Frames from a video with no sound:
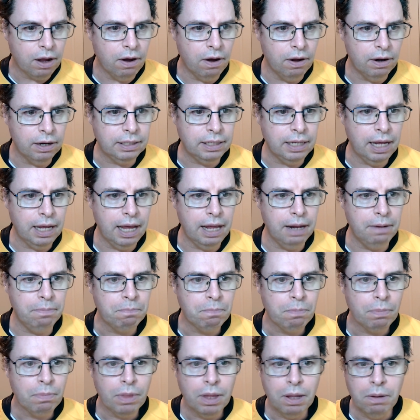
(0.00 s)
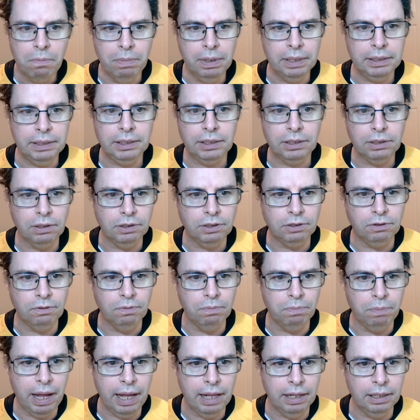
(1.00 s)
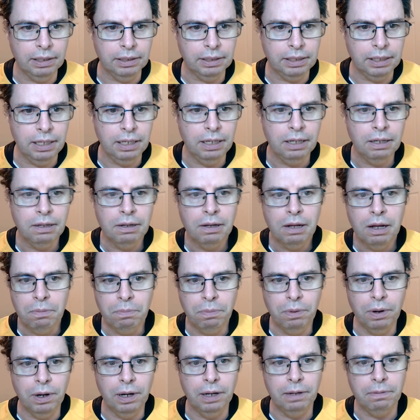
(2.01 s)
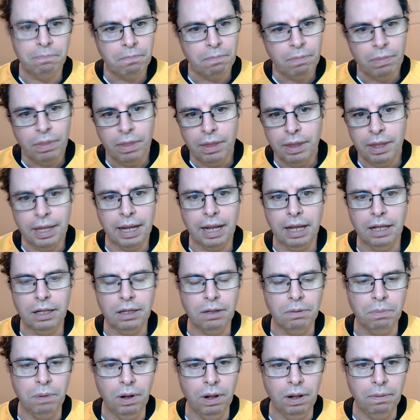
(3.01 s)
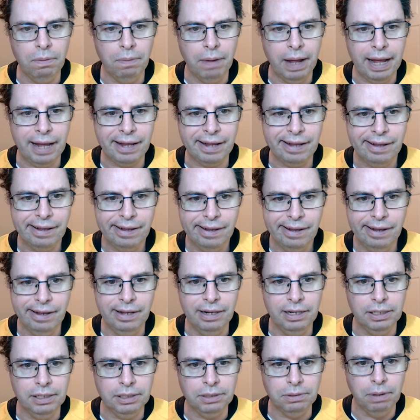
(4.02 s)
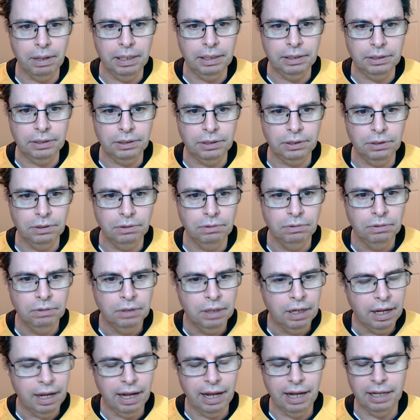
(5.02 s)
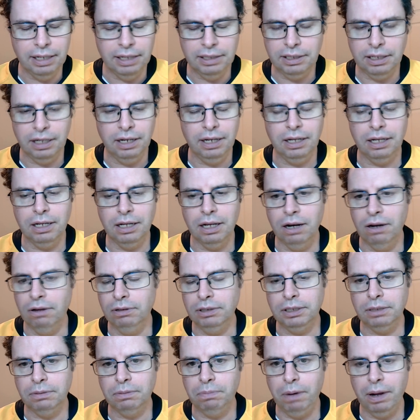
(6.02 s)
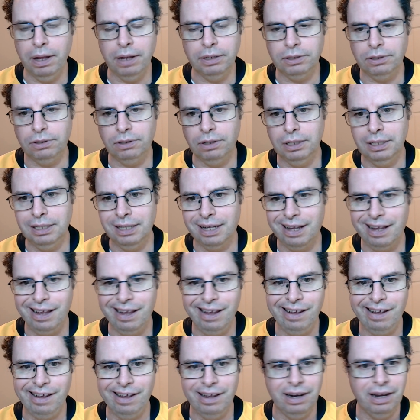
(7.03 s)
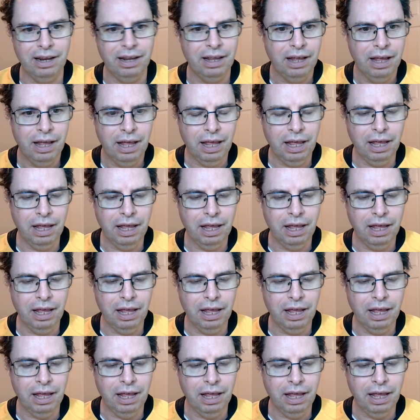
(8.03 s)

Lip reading: Connacht then missed touch from penalty, but they get the ball back into 22 as I think an Ulster player tried to kick it,